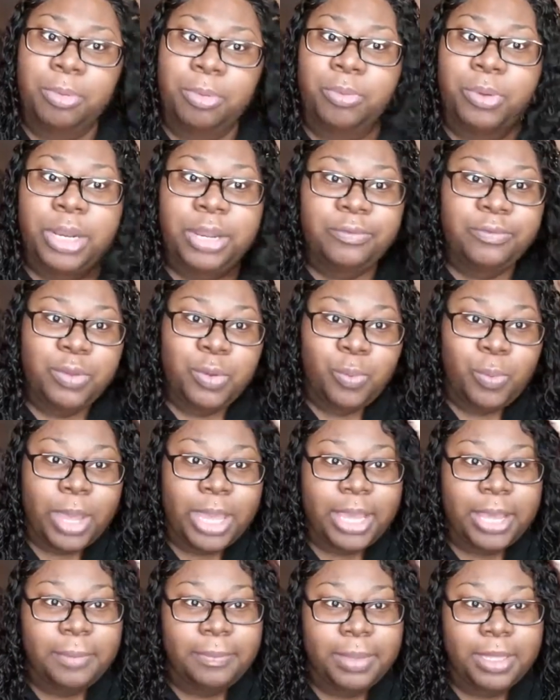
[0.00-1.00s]
but what if you
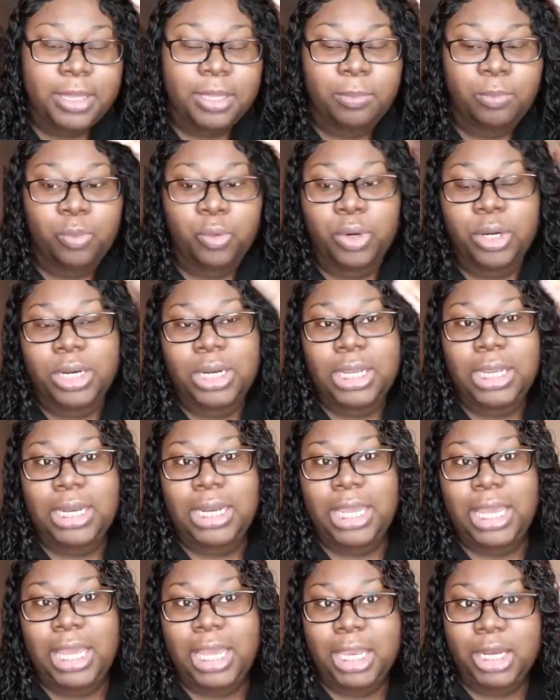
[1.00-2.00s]
wake up in the morning
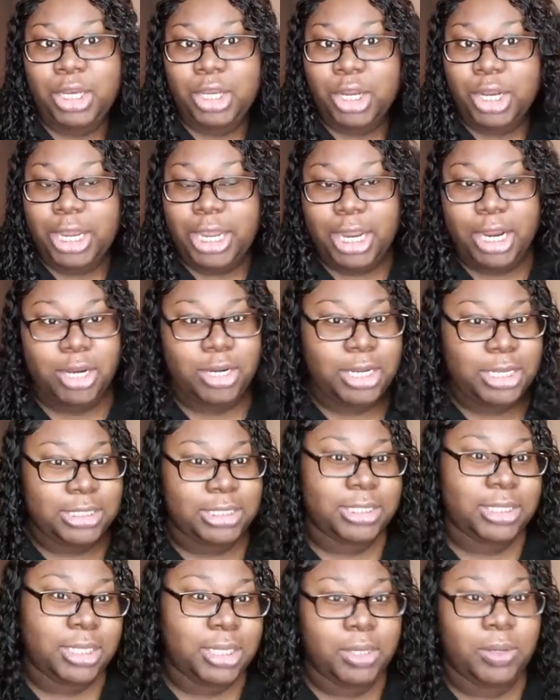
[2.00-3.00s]
and your hair
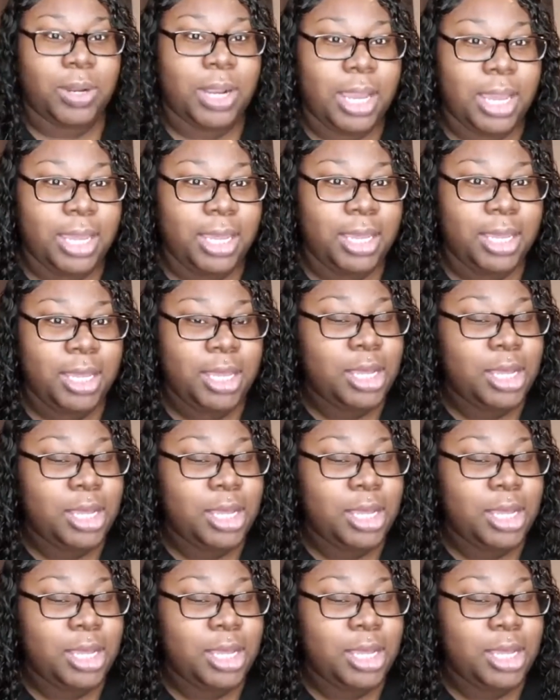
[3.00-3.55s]
doesn't look right?